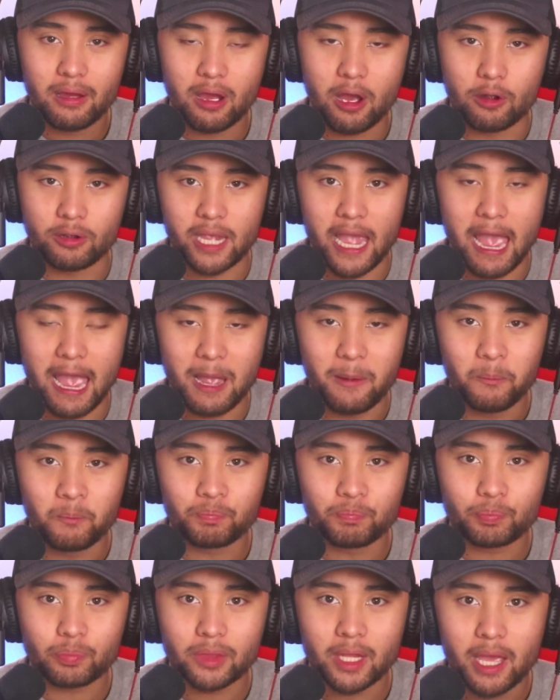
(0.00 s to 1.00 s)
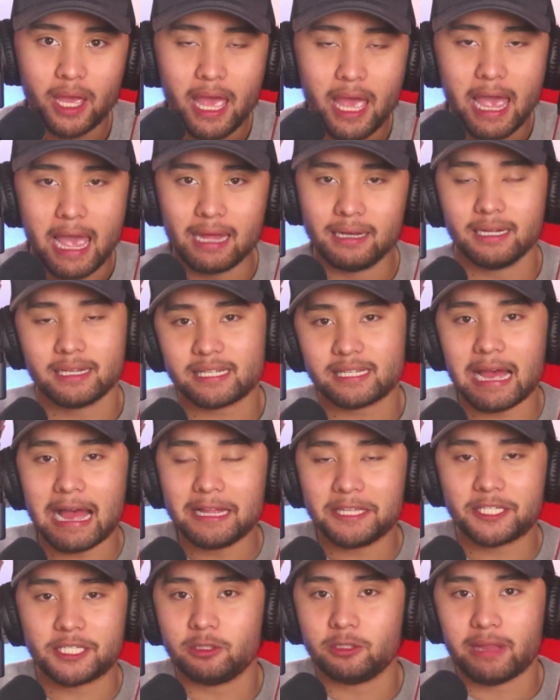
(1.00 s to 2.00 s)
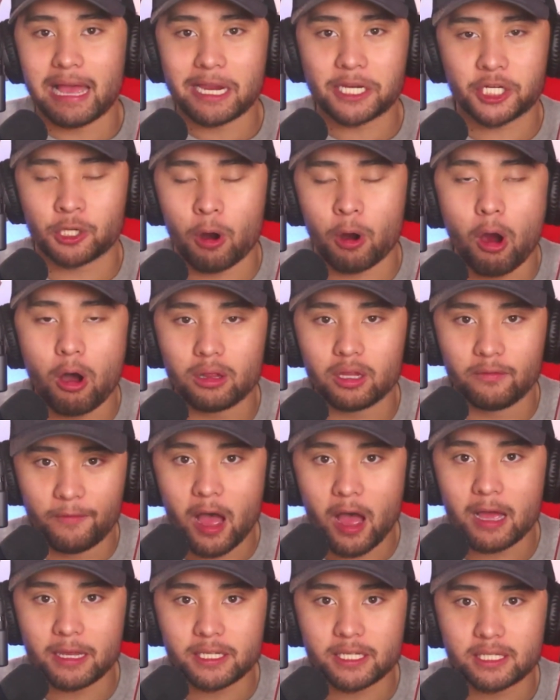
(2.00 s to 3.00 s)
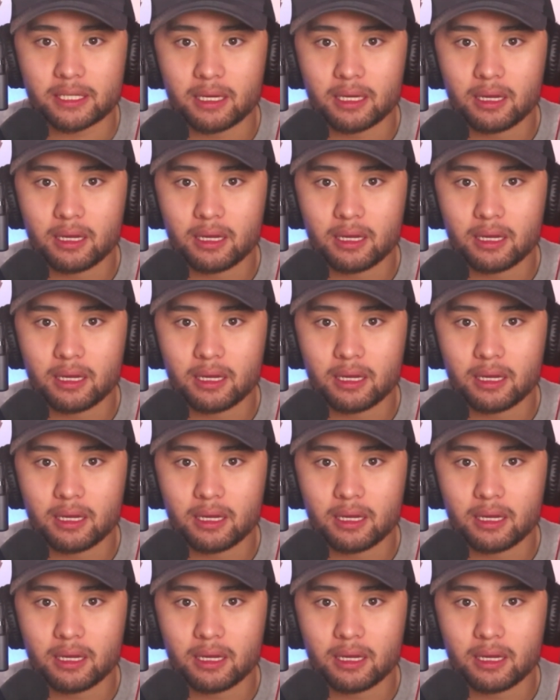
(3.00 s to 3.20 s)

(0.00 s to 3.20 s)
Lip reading: okay, and decides to lecture all of us